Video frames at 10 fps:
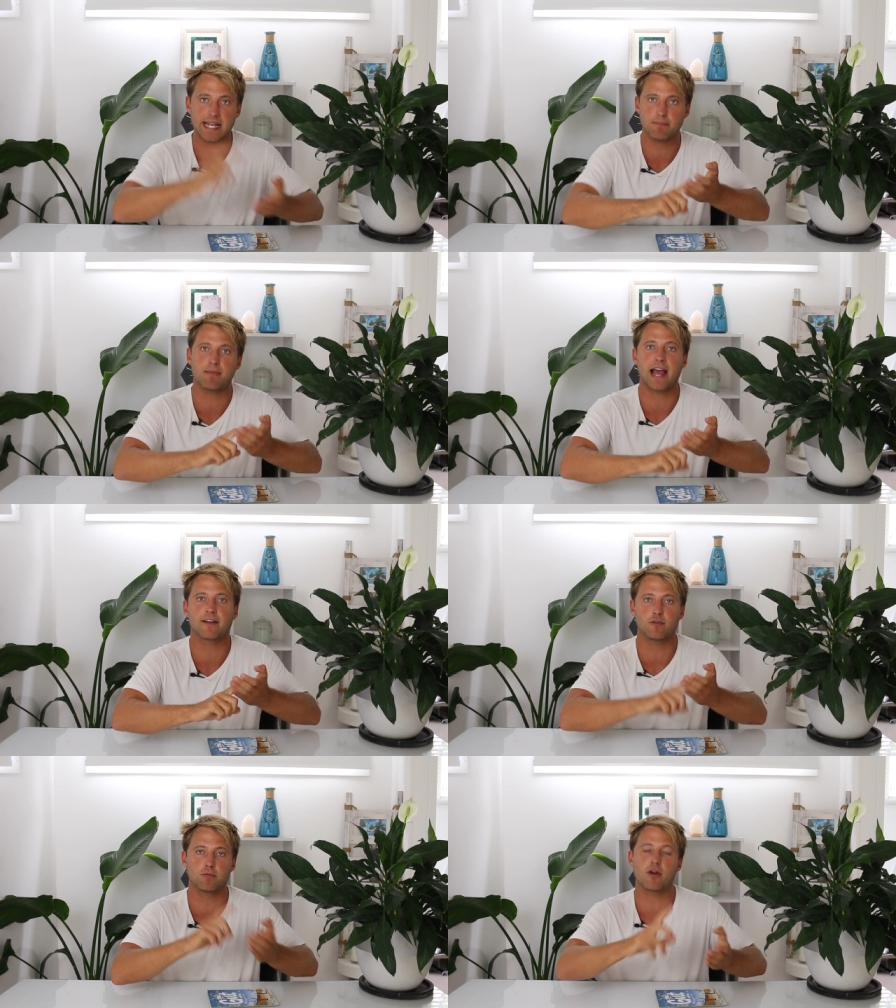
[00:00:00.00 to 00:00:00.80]

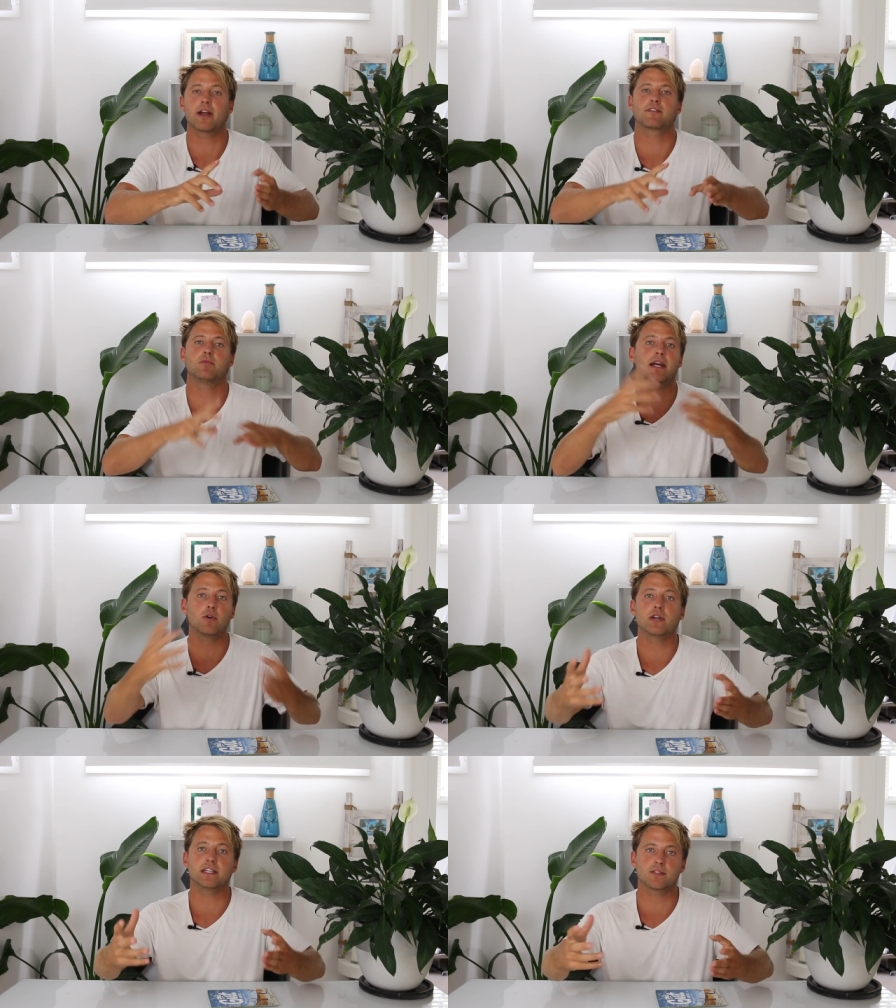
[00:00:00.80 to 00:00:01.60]
impactful product for my
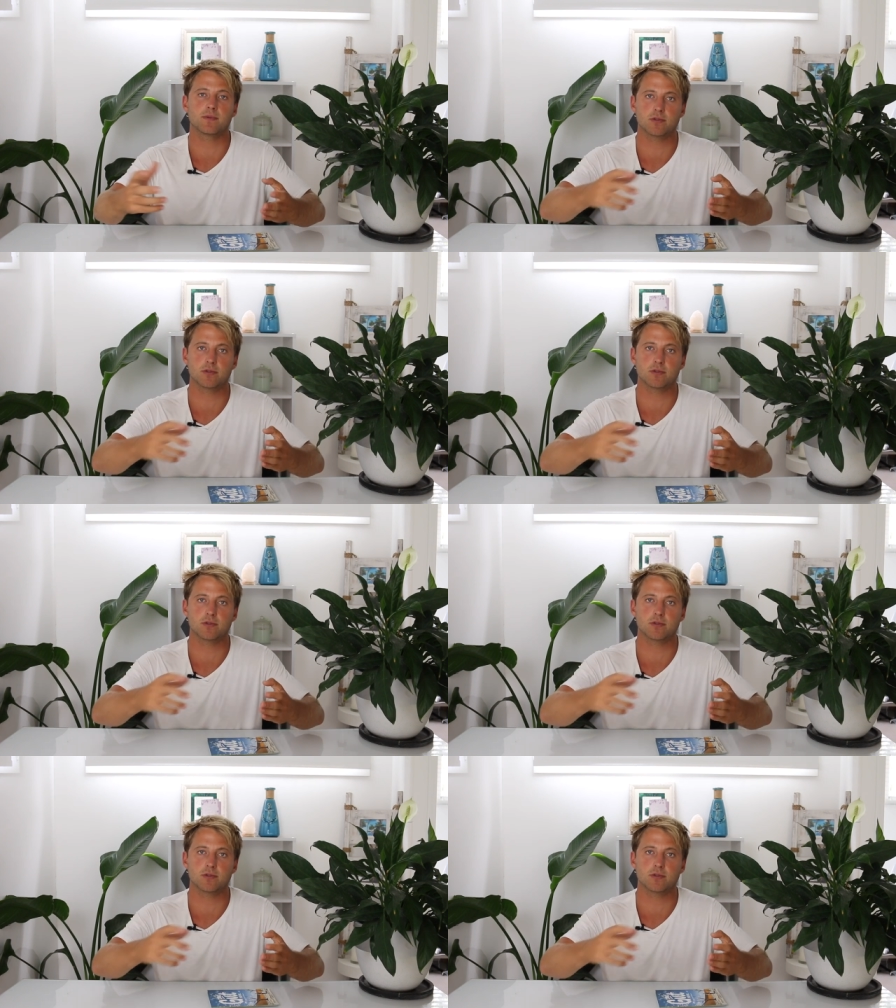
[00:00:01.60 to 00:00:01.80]
audience,